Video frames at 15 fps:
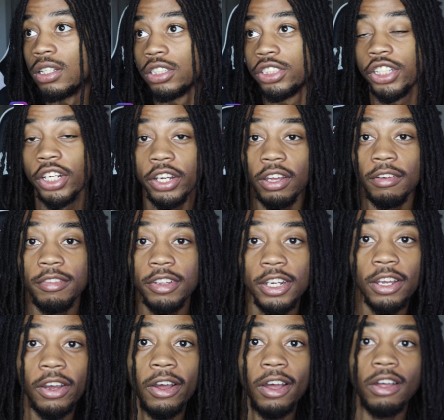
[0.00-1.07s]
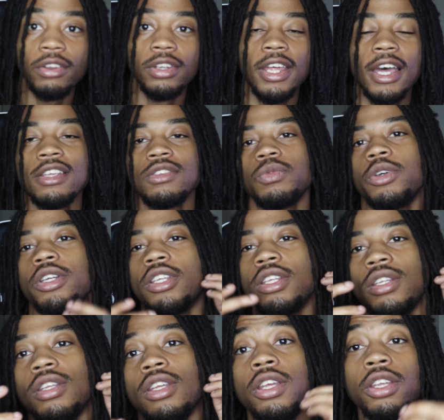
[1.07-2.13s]
sharing your video out, that's
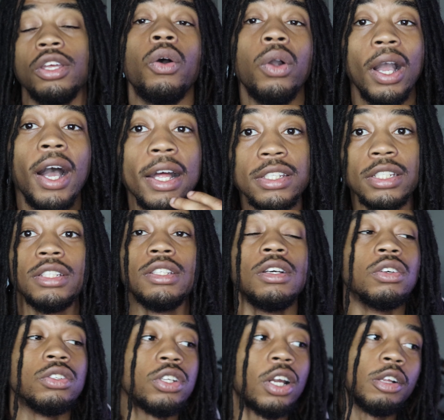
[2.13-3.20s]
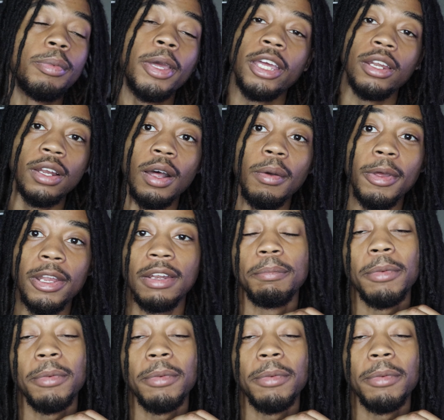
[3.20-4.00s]
when your content is gonna start picking up.